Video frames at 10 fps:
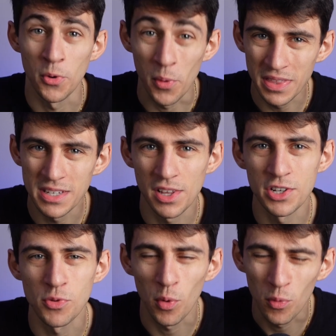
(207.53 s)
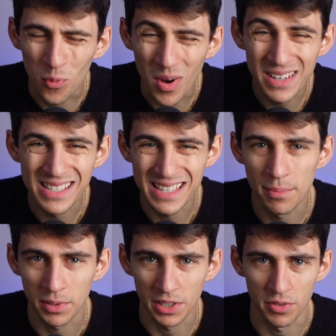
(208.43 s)
With this launch, we're one step
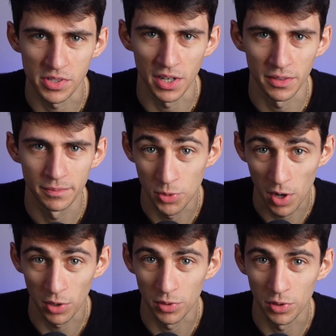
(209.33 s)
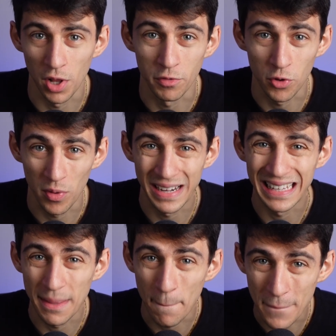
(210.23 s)
closer to our goal of
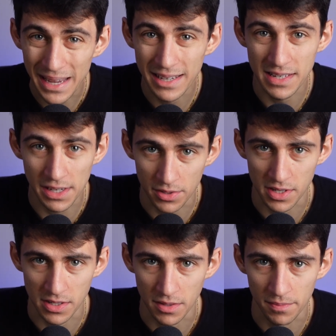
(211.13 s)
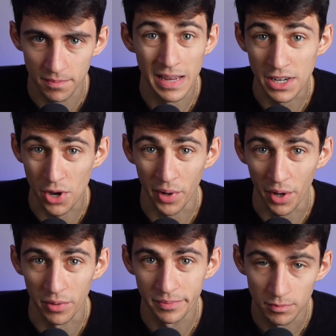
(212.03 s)
creating the biggest ecosystem in no
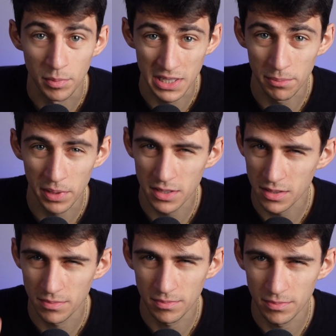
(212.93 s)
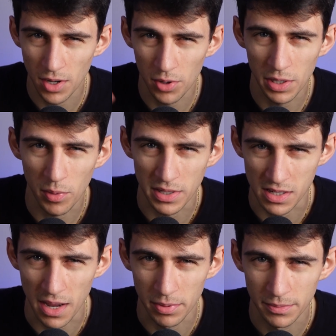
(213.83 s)
code. But templates are only one
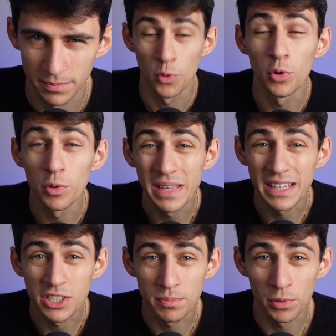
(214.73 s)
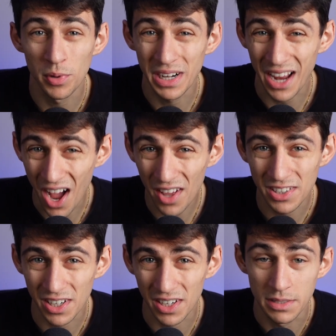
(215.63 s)
step. We'll be exploring
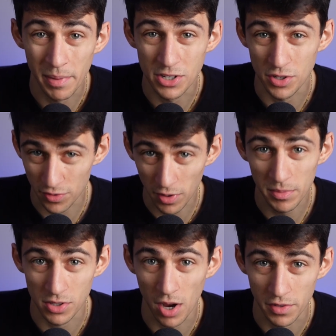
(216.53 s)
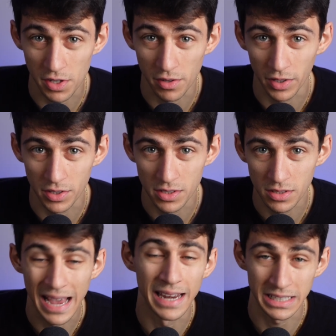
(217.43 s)
other dimensions from the Softr universe
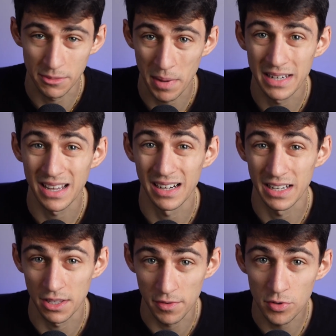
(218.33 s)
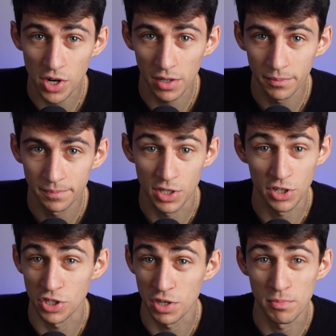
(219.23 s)
and expand on it in the future, such
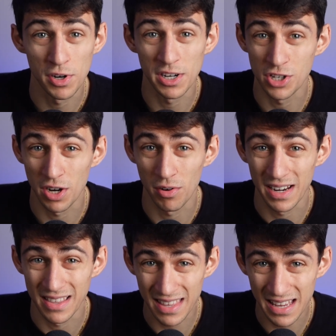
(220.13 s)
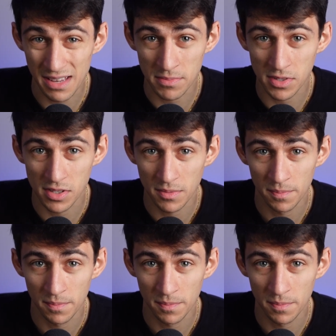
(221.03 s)
as community generated themes,